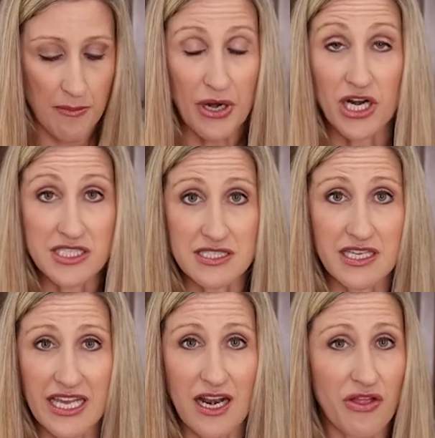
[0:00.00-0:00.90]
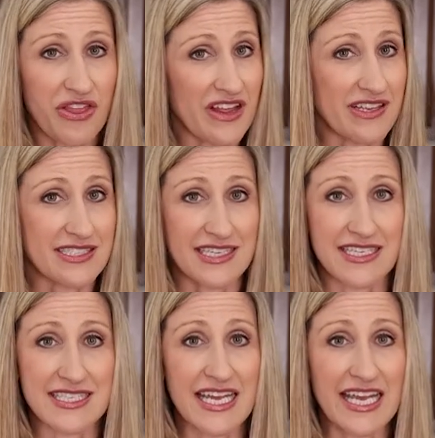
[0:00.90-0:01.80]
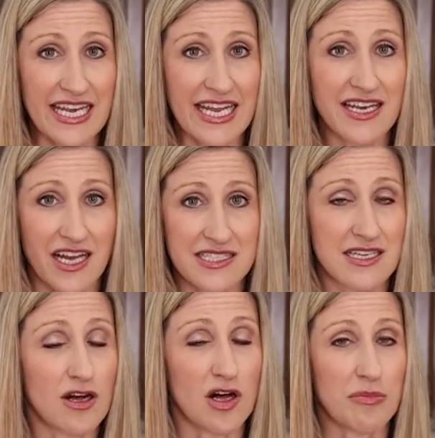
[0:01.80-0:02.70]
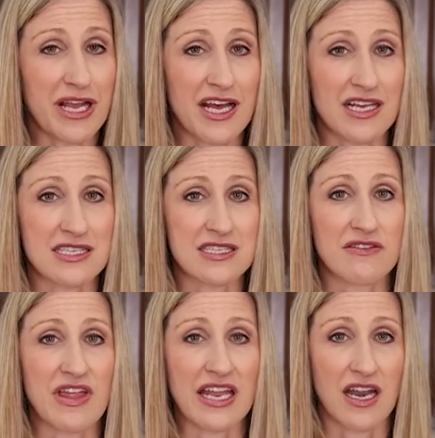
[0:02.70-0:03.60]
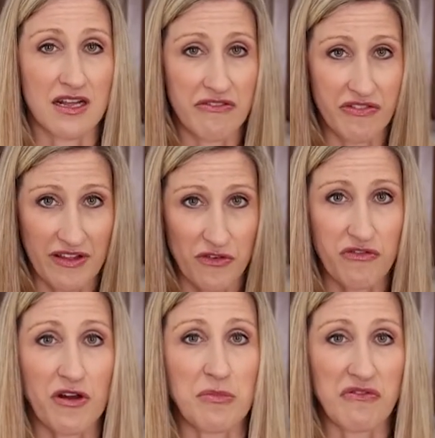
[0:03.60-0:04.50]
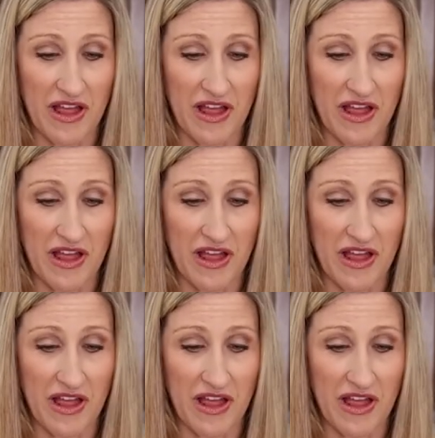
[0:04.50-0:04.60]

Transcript: Personally, I don't think this needs any nuts at all because of that nutty flavor from the